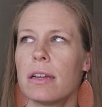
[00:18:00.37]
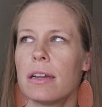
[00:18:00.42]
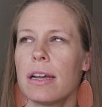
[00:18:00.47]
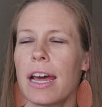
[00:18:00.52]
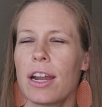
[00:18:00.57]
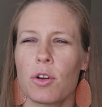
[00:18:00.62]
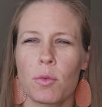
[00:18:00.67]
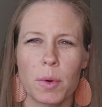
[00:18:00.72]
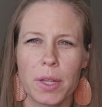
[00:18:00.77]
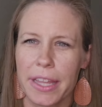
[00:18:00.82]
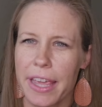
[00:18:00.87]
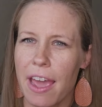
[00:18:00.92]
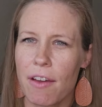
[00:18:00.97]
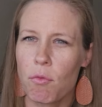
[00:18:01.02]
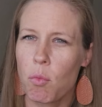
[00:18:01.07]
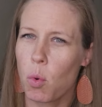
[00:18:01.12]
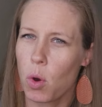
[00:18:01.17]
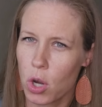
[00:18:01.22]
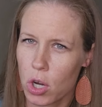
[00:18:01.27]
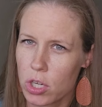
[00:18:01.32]
I don't really have
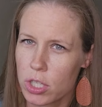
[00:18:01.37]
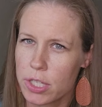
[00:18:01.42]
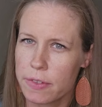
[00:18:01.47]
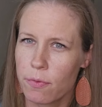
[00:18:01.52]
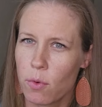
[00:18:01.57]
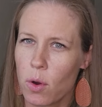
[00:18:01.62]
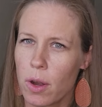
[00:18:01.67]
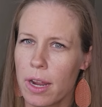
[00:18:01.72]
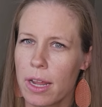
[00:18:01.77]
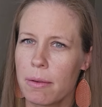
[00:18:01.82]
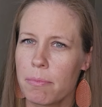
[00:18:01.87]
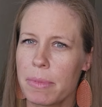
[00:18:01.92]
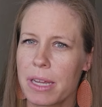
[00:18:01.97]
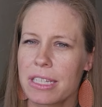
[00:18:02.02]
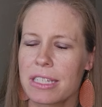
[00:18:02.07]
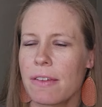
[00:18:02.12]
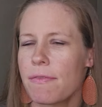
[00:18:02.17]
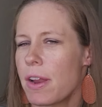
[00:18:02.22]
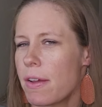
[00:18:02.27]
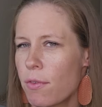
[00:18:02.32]
words for it
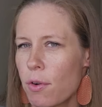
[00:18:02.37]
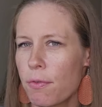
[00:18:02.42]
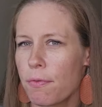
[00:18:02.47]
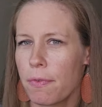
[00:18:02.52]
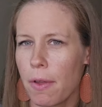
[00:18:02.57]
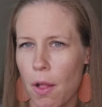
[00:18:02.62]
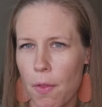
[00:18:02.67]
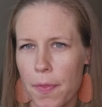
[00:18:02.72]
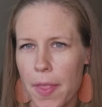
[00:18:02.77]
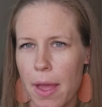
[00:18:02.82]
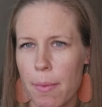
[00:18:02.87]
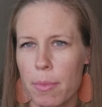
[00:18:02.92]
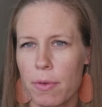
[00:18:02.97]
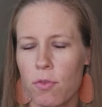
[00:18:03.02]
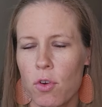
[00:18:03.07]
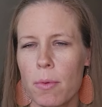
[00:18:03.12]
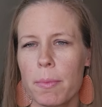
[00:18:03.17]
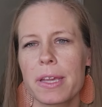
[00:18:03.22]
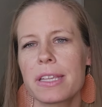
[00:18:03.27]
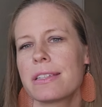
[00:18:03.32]
because I've never felt that
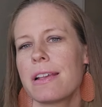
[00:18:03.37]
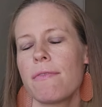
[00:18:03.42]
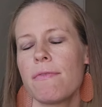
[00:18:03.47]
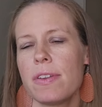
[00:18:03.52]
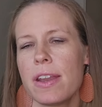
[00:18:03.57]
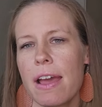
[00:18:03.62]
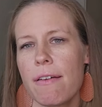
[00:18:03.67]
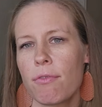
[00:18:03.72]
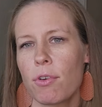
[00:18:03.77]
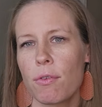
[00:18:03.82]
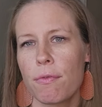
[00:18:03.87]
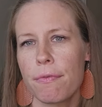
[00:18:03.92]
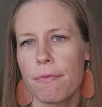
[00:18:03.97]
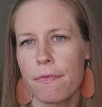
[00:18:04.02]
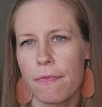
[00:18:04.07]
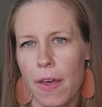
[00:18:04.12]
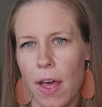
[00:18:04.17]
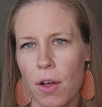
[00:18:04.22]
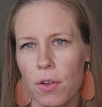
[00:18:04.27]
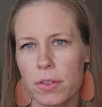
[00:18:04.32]
before because I've never
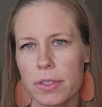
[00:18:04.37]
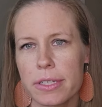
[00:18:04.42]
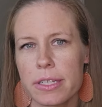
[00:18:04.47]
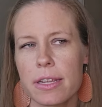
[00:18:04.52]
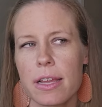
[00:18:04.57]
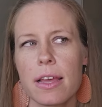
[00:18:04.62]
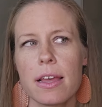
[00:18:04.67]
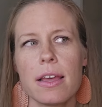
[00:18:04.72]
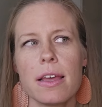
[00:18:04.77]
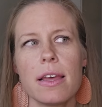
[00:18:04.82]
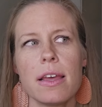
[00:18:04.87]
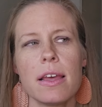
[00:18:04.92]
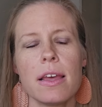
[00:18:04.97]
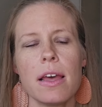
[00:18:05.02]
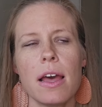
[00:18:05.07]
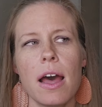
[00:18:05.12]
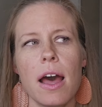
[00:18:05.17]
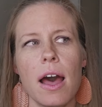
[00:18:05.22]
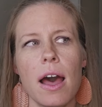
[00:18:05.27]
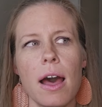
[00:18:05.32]
felt
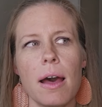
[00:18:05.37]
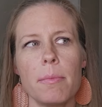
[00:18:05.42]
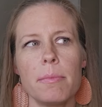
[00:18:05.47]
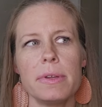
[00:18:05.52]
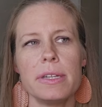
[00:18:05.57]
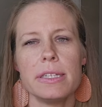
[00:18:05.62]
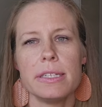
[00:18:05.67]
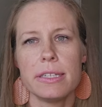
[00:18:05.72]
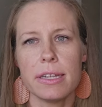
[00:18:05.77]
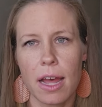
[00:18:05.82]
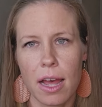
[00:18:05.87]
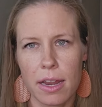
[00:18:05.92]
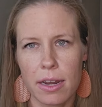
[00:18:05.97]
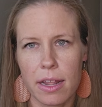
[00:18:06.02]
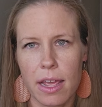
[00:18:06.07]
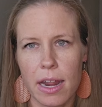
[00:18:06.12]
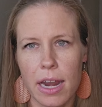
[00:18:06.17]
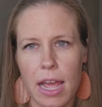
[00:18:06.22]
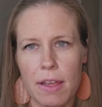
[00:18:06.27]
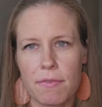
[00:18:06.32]
um, done
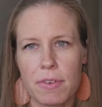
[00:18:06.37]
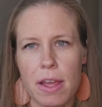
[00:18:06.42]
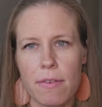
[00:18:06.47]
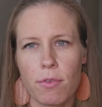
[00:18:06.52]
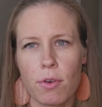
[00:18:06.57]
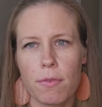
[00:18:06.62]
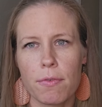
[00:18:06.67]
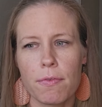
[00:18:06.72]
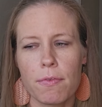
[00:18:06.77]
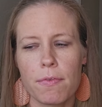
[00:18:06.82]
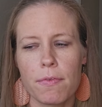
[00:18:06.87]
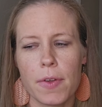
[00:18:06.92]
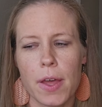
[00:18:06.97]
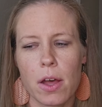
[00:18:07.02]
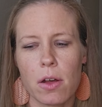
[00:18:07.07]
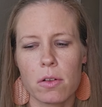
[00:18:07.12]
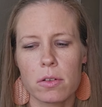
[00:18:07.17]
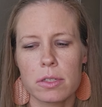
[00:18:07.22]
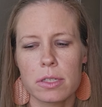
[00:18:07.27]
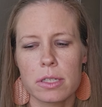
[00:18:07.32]
and I've never
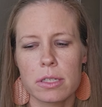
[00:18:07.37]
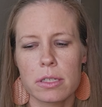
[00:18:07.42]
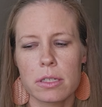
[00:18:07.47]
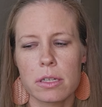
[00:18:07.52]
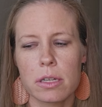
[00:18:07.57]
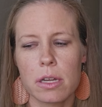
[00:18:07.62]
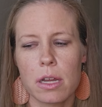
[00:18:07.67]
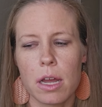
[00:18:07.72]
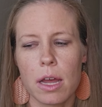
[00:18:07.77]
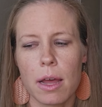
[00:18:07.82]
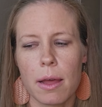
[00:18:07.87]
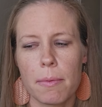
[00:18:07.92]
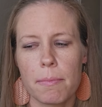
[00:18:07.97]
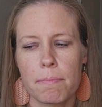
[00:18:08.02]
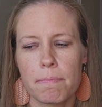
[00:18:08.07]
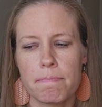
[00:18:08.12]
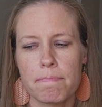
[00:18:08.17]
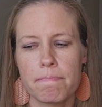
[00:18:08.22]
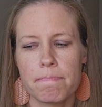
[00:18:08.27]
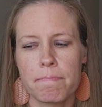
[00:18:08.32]
felt um,
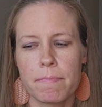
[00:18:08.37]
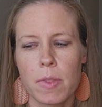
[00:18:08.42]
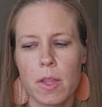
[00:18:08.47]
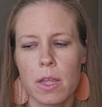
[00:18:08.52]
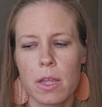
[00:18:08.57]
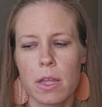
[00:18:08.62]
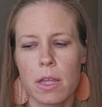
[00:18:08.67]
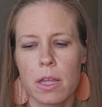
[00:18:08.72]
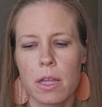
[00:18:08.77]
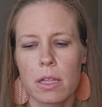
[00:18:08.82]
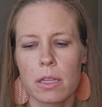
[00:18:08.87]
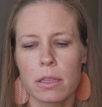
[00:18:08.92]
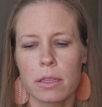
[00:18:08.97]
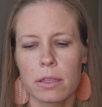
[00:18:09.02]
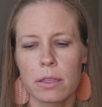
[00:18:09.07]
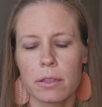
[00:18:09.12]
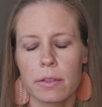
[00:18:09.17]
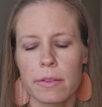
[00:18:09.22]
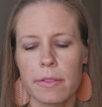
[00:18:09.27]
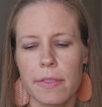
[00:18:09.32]

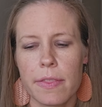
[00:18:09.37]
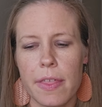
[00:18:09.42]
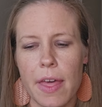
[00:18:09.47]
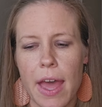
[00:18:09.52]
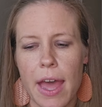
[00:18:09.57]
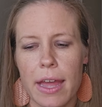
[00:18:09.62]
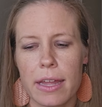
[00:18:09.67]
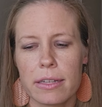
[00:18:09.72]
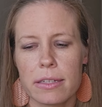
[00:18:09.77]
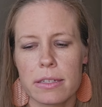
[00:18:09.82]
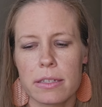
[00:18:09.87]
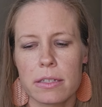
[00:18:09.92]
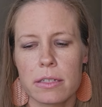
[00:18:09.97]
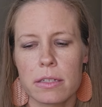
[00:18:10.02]
that